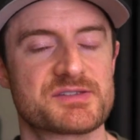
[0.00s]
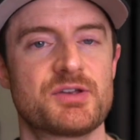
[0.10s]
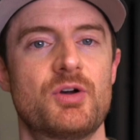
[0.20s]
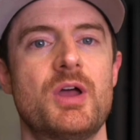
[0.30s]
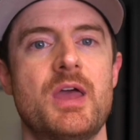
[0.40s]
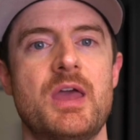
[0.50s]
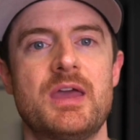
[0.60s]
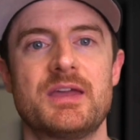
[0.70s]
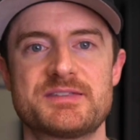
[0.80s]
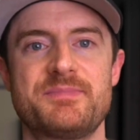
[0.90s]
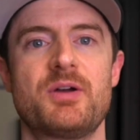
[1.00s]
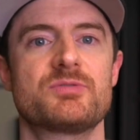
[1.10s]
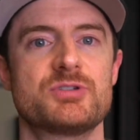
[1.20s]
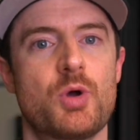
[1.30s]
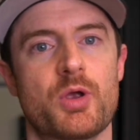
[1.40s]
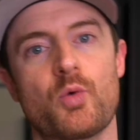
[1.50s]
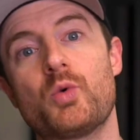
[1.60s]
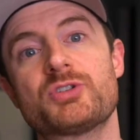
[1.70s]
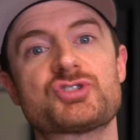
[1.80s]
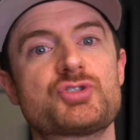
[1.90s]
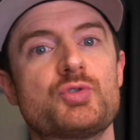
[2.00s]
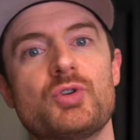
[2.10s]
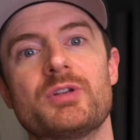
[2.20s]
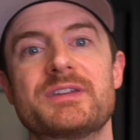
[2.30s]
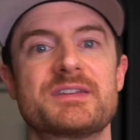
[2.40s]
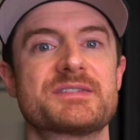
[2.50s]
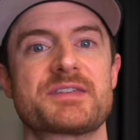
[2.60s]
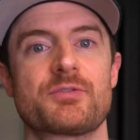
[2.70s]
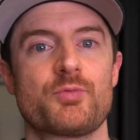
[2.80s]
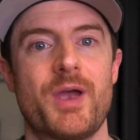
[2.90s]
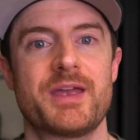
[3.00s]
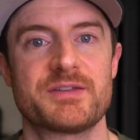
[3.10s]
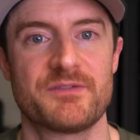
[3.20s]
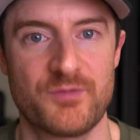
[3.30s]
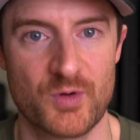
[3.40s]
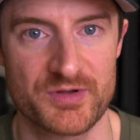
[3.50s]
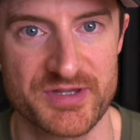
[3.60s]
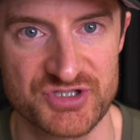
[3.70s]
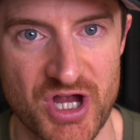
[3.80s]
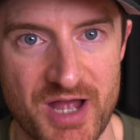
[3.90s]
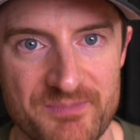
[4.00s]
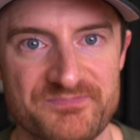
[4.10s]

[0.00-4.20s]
So it's about knowing which tool is right for the job.